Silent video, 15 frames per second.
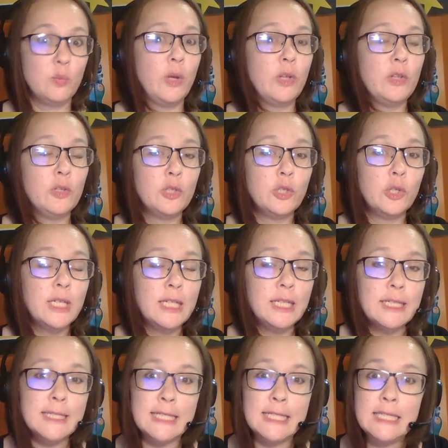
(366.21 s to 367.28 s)
whether your kid
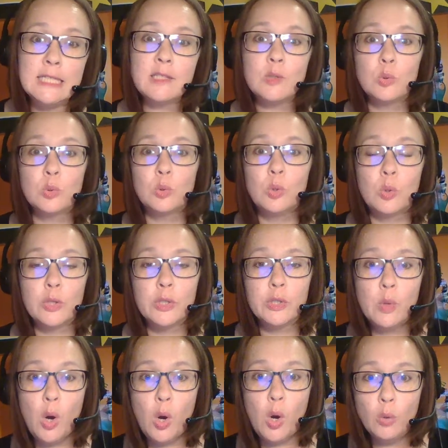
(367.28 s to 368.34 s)
is in school or
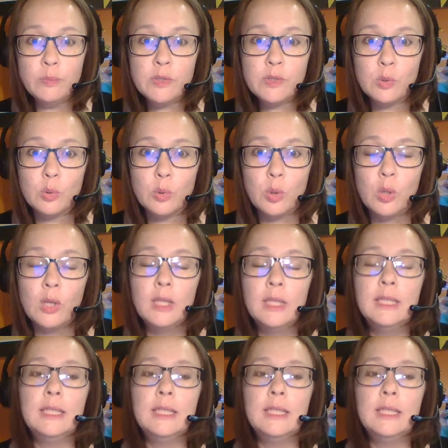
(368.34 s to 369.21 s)
you homeschool.